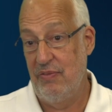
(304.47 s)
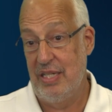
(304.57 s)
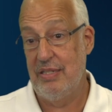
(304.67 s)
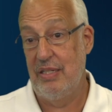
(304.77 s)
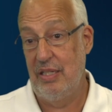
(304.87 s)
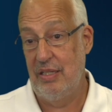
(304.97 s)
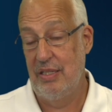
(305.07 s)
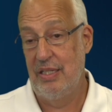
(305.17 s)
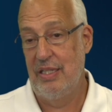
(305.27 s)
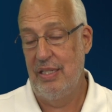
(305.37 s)
invested here,
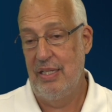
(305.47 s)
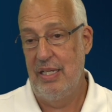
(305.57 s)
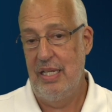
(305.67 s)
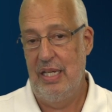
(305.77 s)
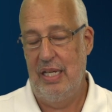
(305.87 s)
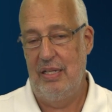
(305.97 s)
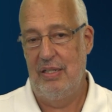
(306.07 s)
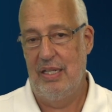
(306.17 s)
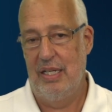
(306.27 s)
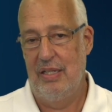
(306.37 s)

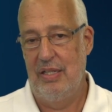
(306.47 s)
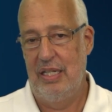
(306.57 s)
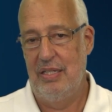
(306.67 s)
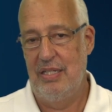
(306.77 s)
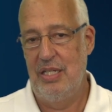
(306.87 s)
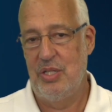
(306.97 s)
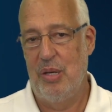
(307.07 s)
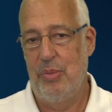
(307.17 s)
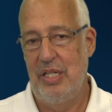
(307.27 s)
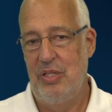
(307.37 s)
and to see
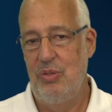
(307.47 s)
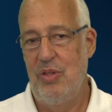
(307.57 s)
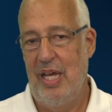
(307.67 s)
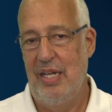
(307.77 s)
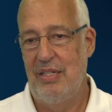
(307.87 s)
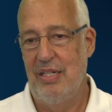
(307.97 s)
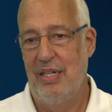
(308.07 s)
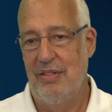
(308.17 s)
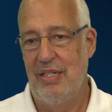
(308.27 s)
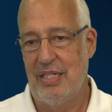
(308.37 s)
somebody do that
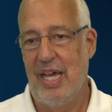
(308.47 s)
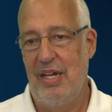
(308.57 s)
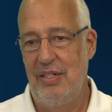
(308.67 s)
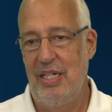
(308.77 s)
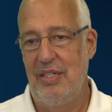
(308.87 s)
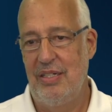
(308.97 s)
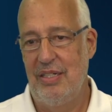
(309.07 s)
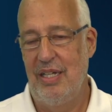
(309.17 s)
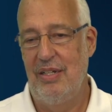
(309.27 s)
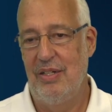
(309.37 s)
is kind of neat.
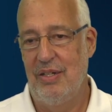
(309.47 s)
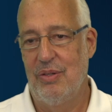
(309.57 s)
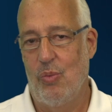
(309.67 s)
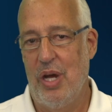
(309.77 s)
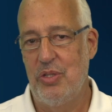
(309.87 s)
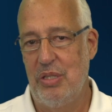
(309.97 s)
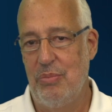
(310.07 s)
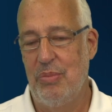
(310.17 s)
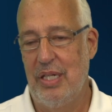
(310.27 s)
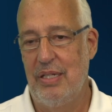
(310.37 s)
And watch
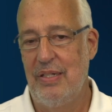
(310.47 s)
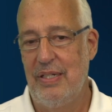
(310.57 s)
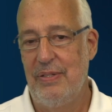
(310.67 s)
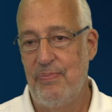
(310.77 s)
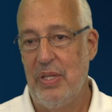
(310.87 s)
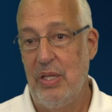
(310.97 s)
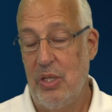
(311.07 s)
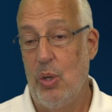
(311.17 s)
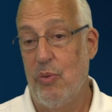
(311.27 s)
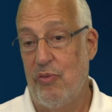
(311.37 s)
him
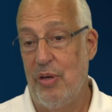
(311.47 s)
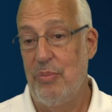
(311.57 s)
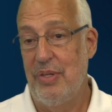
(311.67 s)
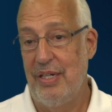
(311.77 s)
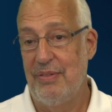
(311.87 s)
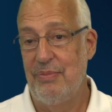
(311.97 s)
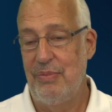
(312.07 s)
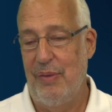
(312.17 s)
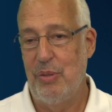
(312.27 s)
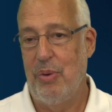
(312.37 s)
go from
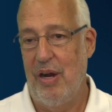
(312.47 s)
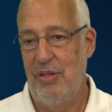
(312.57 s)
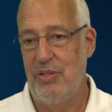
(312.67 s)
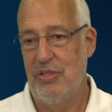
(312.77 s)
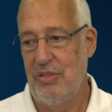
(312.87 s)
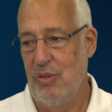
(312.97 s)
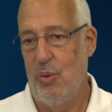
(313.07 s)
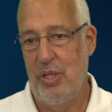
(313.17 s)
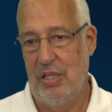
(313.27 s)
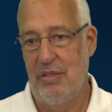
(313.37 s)
having partners to
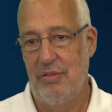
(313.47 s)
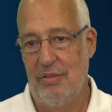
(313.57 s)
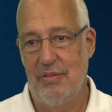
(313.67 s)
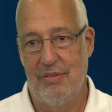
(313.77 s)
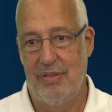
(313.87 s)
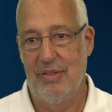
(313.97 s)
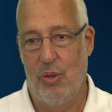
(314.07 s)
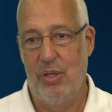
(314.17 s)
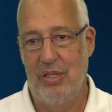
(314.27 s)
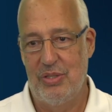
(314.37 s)
owning
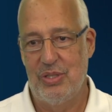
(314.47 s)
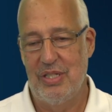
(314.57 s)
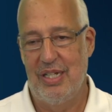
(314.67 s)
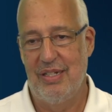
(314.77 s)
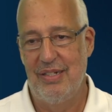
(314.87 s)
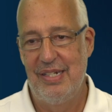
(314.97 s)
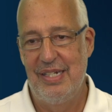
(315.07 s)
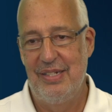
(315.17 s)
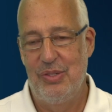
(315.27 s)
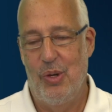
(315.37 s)
this
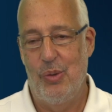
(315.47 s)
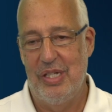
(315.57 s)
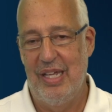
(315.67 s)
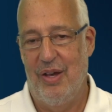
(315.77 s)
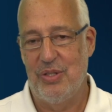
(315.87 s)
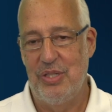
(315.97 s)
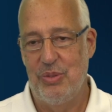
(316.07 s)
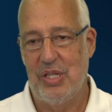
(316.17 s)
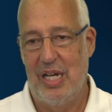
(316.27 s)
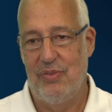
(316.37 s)
owning Galaxy
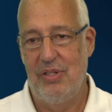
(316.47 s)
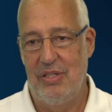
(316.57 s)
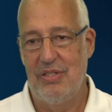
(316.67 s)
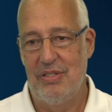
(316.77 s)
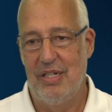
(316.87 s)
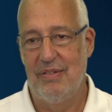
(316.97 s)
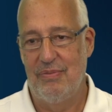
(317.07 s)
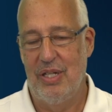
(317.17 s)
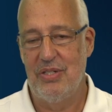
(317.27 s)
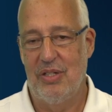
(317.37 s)
was kind of a nice
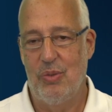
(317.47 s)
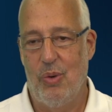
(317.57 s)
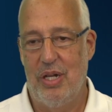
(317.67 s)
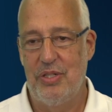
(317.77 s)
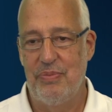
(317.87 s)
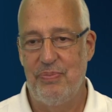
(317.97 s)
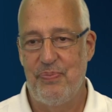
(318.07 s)
thing to watch.